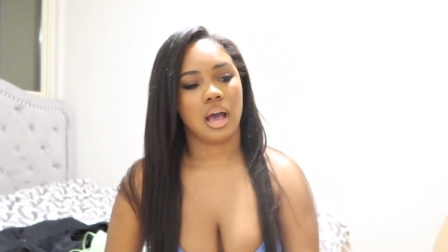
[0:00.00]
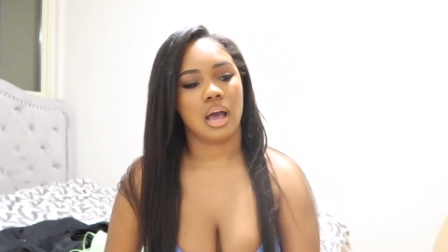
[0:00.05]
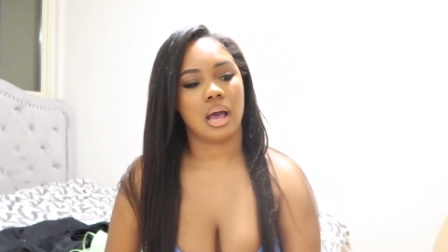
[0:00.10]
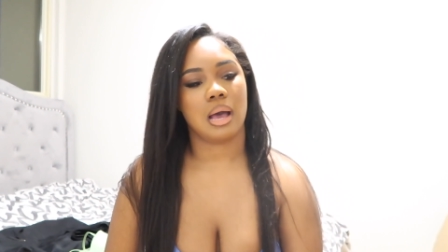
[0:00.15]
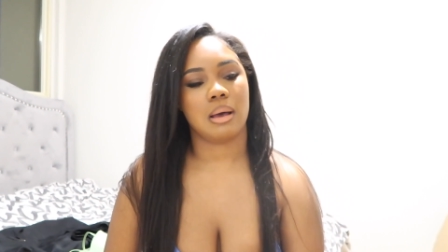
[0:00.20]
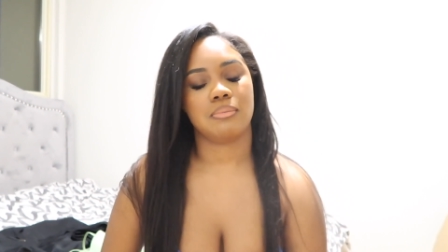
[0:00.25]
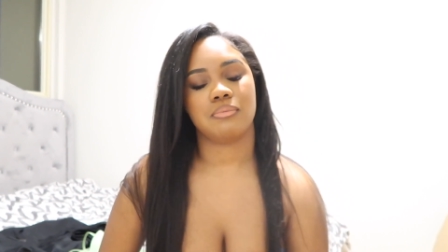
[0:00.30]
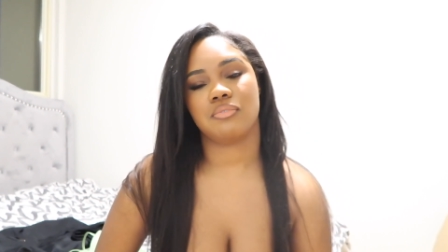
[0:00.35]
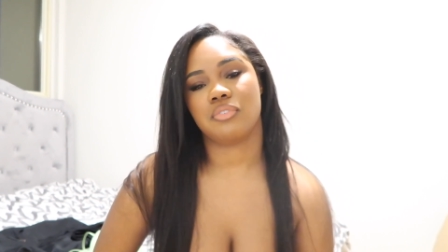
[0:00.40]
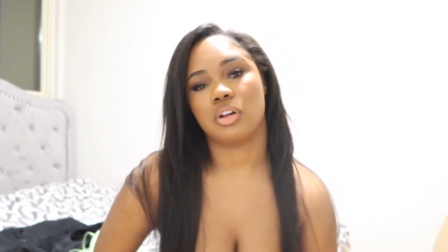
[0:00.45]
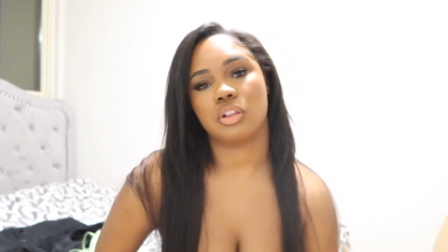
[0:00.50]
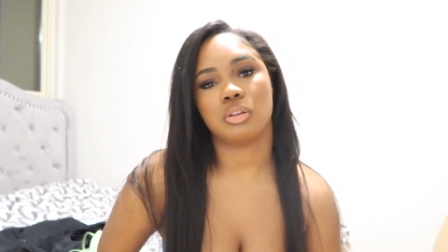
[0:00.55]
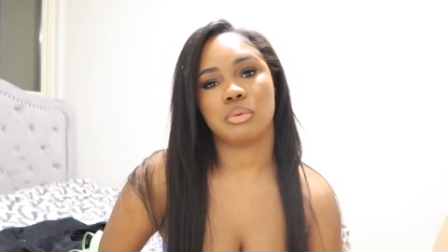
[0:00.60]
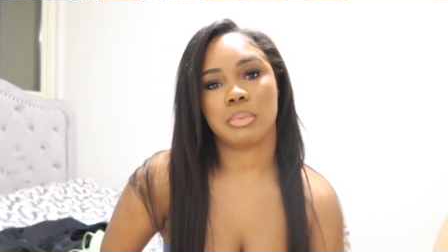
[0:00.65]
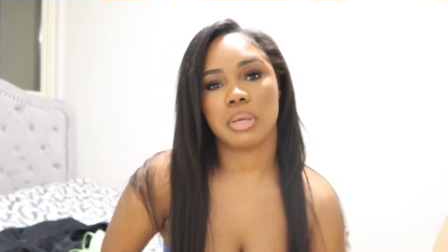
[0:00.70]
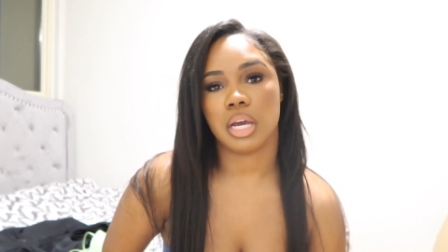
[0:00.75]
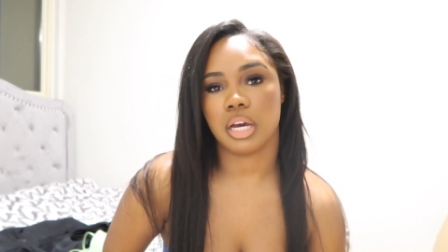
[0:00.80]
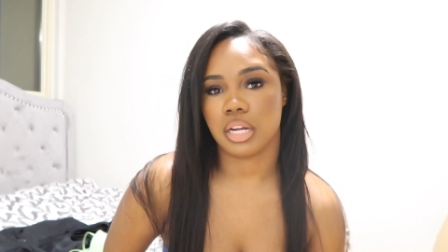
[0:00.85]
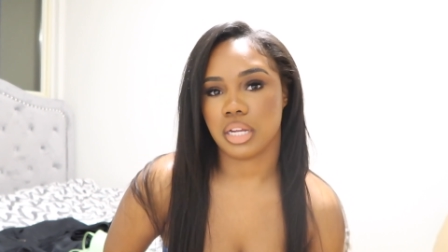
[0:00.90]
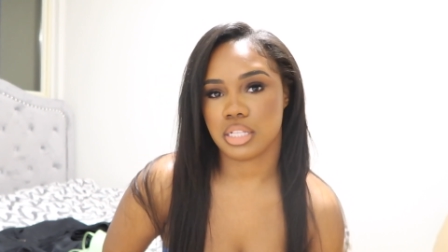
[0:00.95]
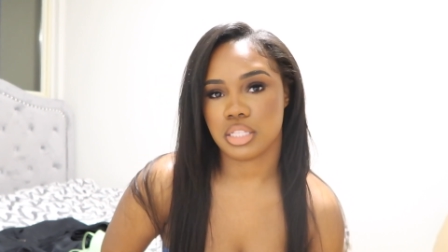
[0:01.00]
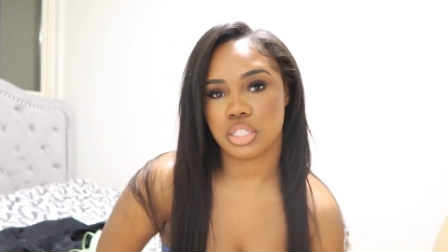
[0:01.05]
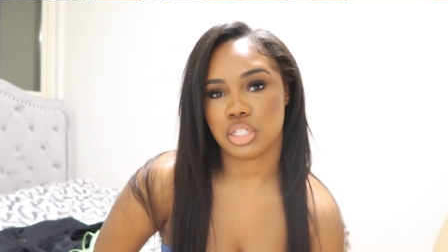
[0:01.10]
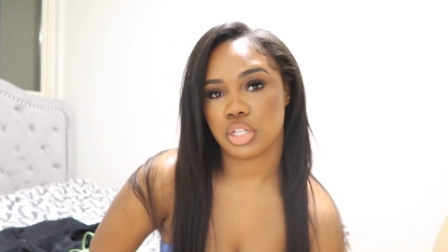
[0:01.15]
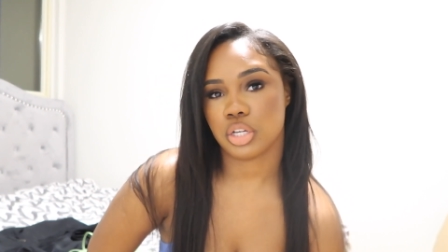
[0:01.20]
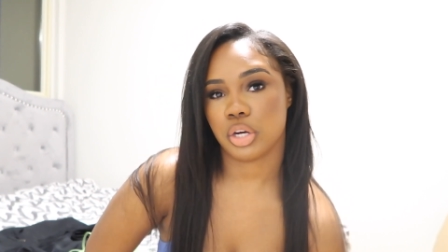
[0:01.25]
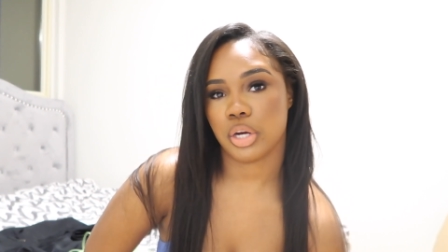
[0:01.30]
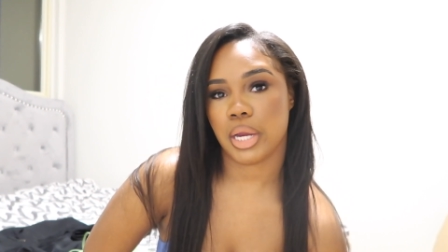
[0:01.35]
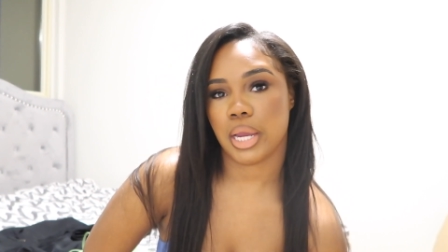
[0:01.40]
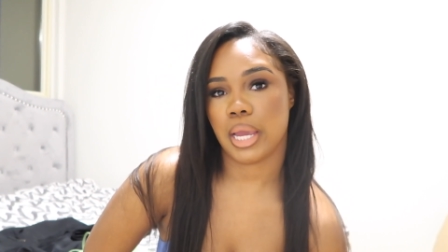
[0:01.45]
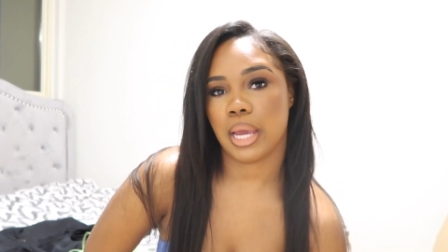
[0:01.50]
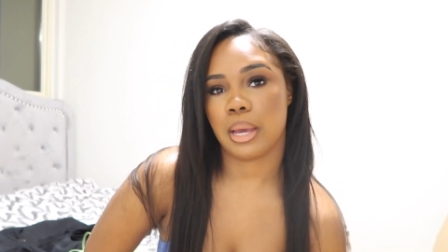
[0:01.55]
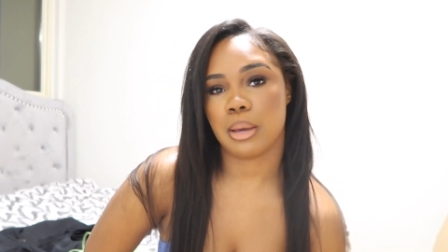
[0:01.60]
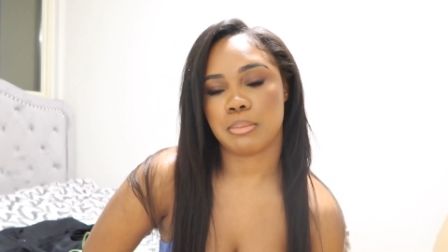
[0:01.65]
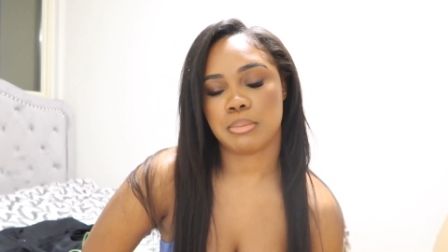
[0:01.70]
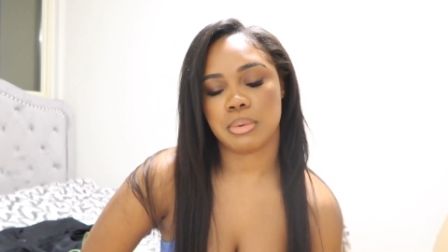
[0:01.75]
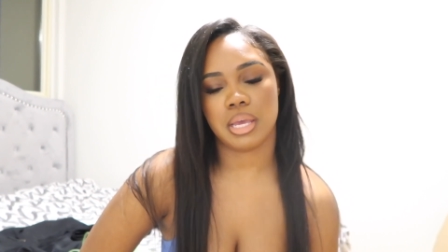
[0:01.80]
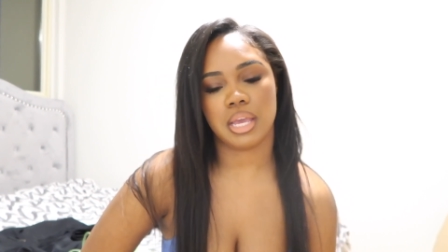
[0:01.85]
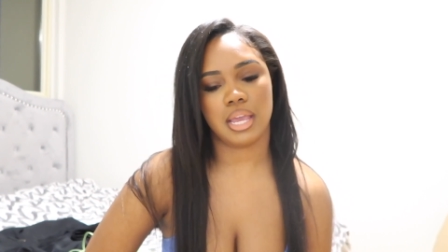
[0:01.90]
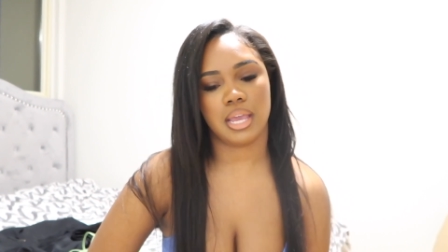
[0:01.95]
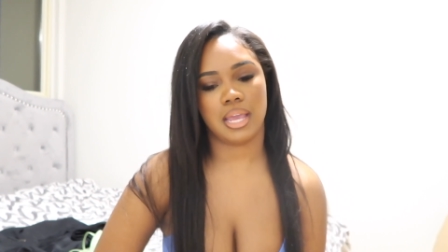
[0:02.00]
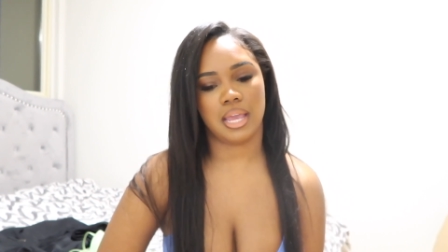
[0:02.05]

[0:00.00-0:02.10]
Um, follow me on Instagram